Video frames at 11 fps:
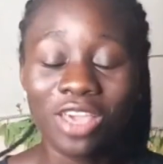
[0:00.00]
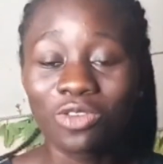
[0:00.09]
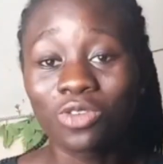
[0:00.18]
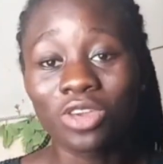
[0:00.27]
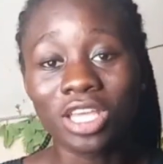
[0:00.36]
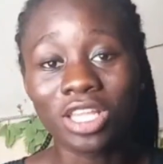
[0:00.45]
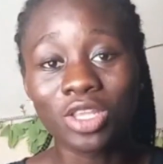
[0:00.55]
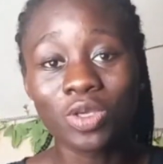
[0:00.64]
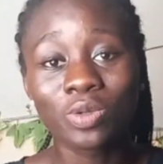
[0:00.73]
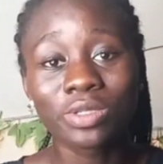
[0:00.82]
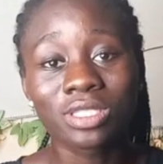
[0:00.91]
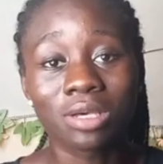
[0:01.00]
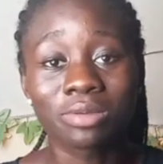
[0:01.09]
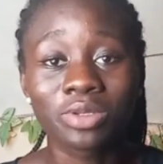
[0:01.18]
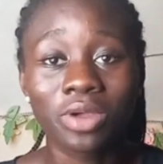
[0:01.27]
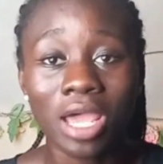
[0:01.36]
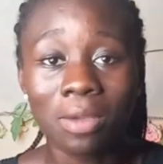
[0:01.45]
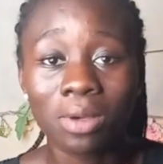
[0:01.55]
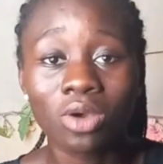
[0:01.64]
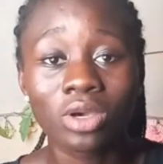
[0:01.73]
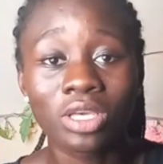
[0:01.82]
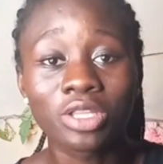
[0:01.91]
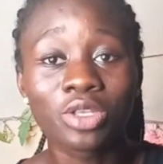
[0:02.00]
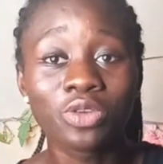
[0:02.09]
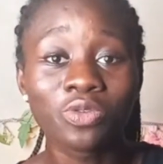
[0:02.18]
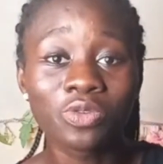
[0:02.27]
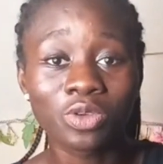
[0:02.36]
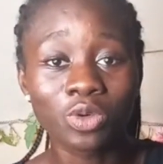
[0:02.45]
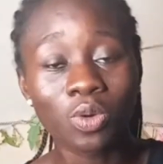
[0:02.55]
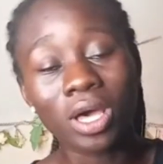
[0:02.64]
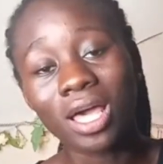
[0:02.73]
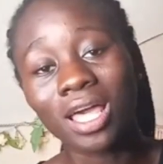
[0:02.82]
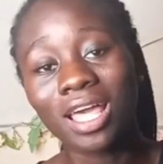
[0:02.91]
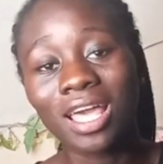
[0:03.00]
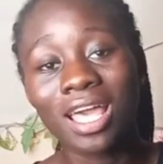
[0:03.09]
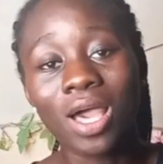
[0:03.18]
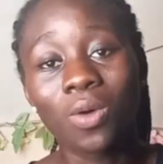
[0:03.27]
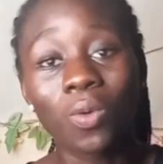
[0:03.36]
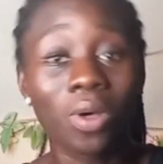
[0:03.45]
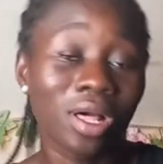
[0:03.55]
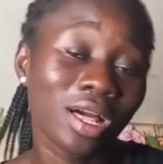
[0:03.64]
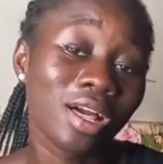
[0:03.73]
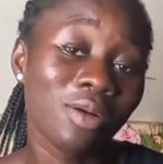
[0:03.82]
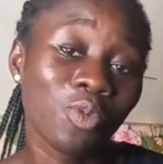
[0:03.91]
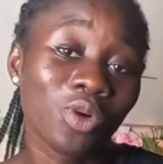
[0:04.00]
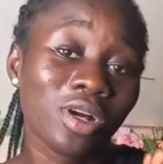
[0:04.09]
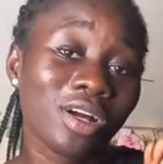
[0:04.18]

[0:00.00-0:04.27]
If you're a new subscriber or a new viewer, welcome.